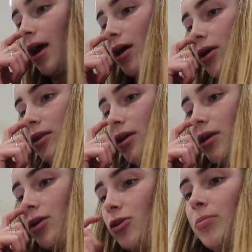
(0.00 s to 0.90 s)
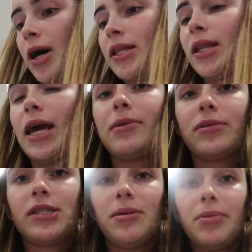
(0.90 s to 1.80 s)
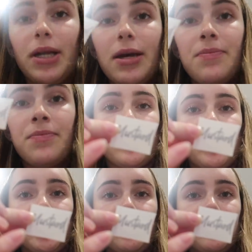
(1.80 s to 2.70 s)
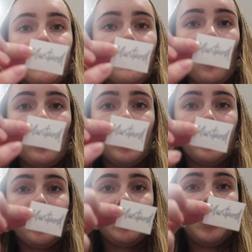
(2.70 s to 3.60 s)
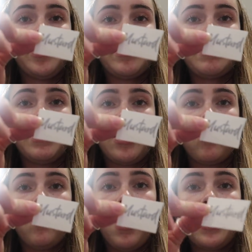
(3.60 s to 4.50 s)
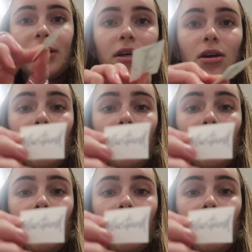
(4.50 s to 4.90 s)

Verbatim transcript: and then you buy the labels separately. You choose the font and you choose if you want them in black or white.